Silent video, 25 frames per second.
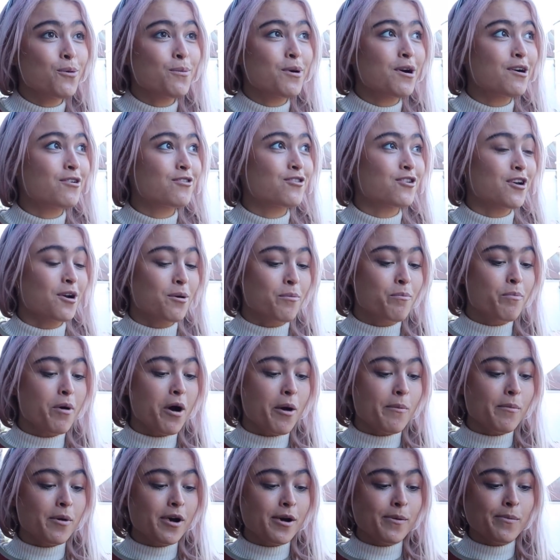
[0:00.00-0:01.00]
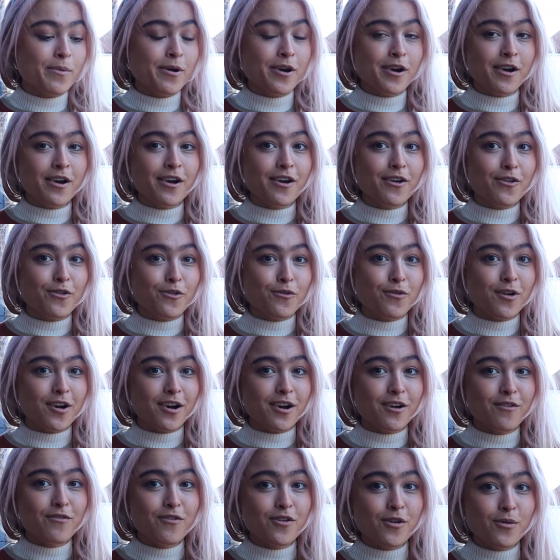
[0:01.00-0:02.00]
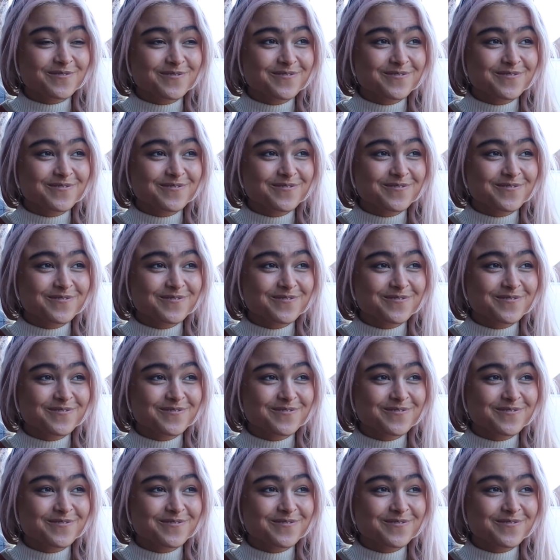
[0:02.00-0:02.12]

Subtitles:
embarrassing, but my burger has arrived.